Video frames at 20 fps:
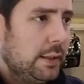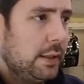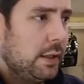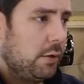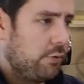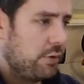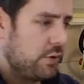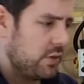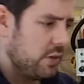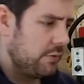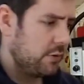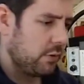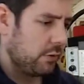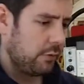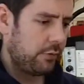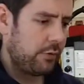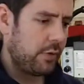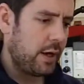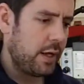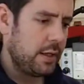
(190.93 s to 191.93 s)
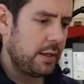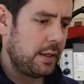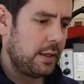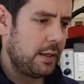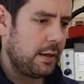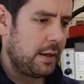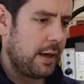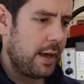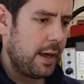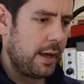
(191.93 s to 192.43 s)
I received it on
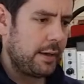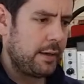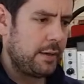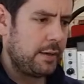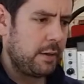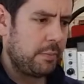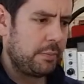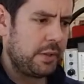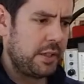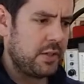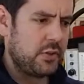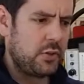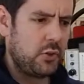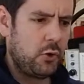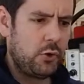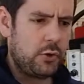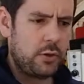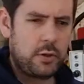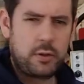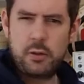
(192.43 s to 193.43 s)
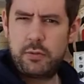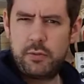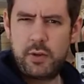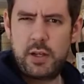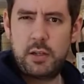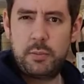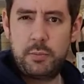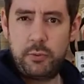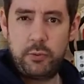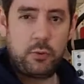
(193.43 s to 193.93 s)
Friday and I placed the order the
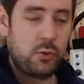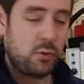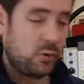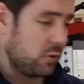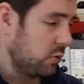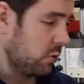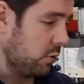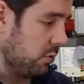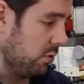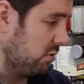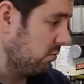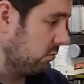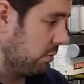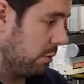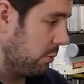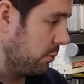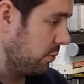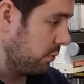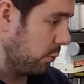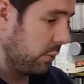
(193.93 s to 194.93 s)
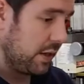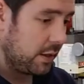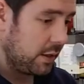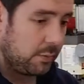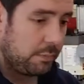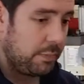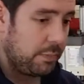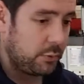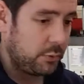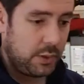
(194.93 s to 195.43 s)
Friday before, so it was a
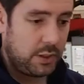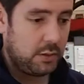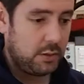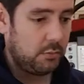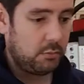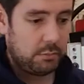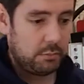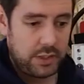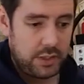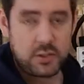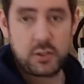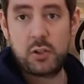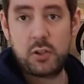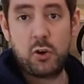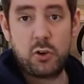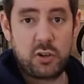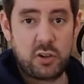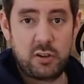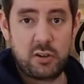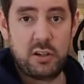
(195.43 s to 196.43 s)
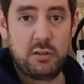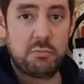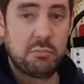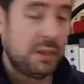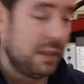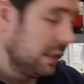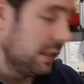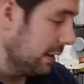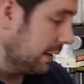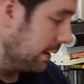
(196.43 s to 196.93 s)
week between placing the order and
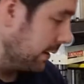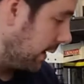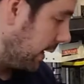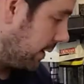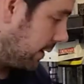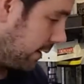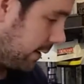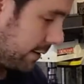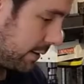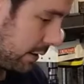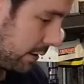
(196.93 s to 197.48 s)
getting it